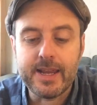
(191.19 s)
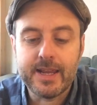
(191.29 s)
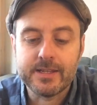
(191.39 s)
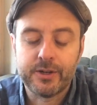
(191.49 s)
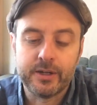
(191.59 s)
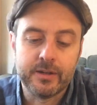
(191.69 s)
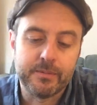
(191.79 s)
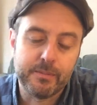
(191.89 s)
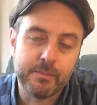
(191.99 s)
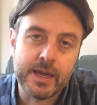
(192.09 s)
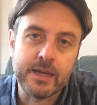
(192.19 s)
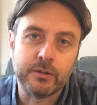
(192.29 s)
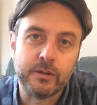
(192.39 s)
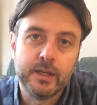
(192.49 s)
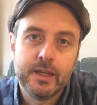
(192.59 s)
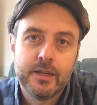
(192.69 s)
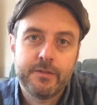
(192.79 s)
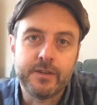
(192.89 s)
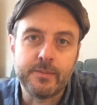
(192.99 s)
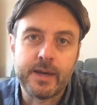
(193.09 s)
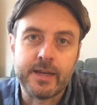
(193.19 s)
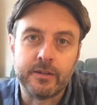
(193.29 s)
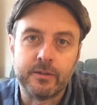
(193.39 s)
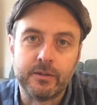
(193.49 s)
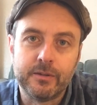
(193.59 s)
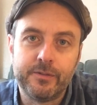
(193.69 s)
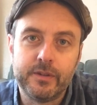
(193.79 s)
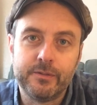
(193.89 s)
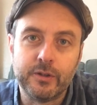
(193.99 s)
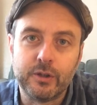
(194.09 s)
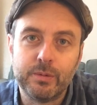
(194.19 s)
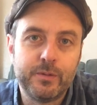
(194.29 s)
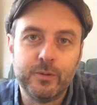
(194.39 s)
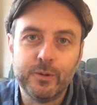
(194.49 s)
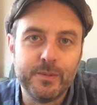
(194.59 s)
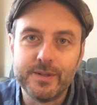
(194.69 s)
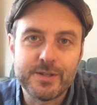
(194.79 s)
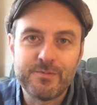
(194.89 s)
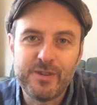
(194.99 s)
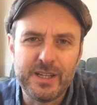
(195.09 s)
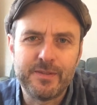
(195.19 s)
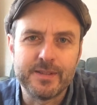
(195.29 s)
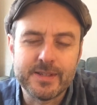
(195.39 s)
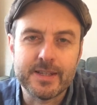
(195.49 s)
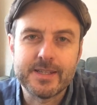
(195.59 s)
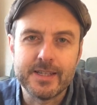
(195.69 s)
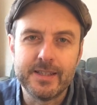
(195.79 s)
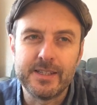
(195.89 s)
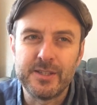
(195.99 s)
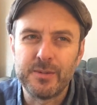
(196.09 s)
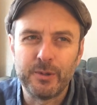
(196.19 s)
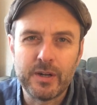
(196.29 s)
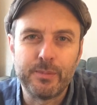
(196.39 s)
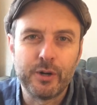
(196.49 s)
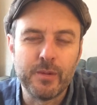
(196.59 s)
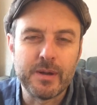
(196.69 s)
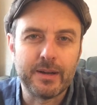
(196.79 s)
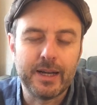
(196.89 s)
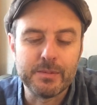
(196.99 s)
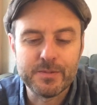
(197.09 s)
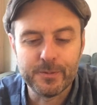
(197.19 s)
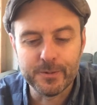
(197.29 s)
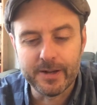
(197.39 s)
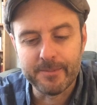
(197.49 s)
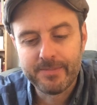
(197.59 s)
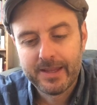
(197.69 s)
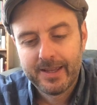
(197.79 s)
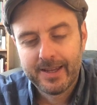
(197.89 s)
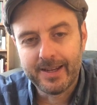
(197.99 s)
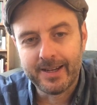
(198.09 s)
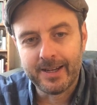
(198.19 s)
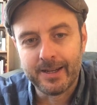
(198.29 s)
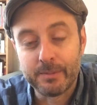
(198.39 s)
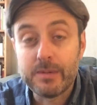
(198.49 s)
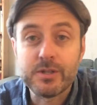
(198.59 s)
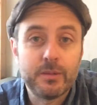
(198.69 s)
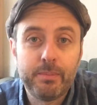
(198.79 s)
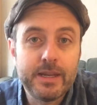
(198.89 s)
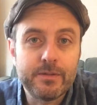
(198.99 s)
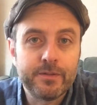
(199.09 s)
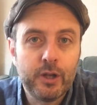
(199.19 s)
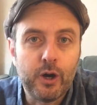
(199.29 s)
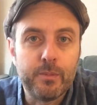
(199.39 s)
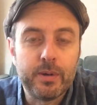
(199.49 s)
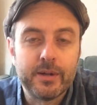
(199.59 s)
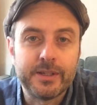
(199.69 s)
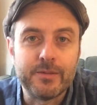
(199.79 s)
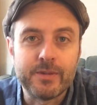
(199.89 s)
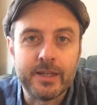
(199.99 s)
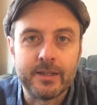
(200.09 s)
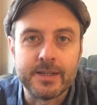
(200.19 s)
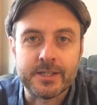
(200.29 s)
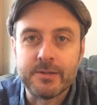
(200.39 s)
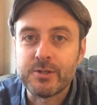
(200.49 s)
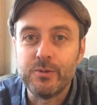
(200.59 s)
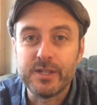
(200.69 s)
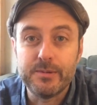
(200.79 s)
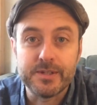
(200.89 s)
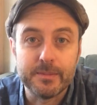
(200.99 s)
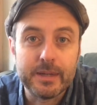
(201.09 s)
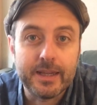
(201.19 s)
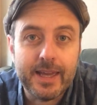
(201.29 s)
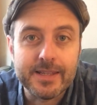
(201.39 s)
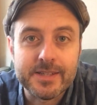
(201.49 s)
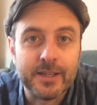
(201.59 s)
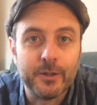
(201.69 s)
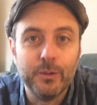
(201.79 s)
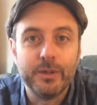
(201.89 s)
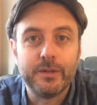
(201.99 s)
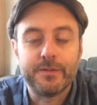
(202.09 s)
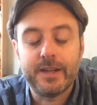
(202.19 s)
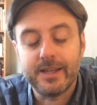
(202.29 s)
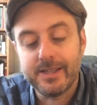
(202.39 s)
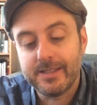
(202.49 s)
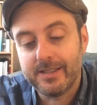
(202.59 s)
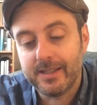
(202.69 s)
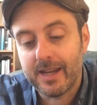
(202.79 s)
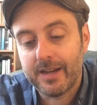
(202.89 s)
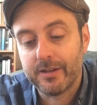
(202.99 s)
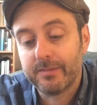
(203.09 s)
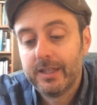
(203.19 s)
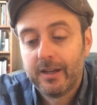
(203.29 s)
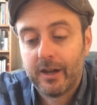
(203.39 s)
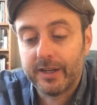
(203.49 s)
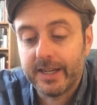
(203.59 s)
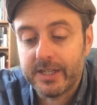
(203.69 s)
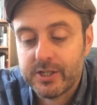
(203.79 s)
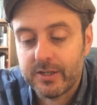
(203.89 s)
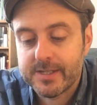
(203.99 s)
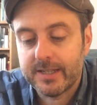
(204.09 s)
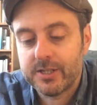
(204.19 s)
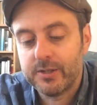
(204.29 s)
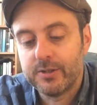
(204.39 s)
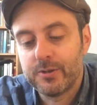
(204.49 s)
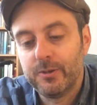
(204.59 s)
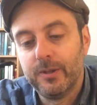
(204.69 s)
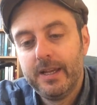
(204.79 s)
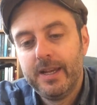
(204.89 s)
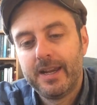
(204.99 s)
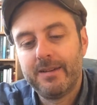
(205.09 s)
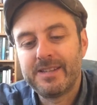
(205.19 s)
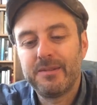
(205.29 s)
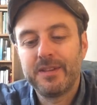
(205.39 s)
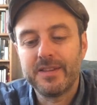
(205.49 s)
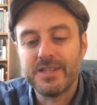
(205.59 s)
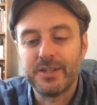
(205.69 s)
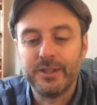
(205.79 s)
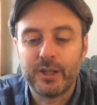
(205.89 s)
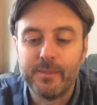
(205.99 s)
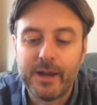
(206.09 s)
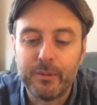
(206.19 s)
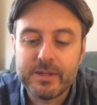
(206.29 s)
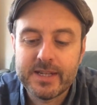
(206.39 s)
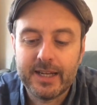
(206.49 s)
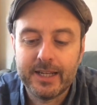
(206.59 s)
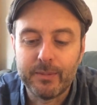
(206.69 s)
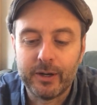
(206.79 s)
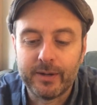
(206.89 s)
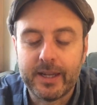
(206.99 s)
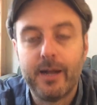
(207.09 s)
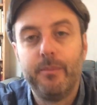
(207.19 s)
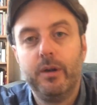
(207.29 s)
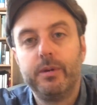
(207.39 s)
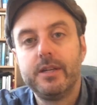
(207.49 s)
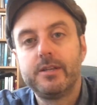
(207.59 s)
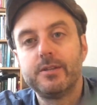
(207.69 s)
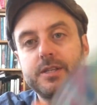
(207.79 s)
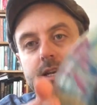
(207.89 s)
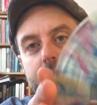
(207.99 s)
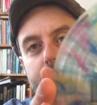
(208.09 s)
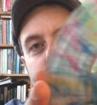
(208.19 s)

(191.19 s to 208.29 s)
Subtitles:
It's got a male female vocal performance, really fantastic. They did some great promo clips for it, but it was a complete flop. I didn't realise. I always thought it was a big hit single, but in fact it had hardly any chart action at all. Now I don't think this is going to come out particularly well on camera, but it does have a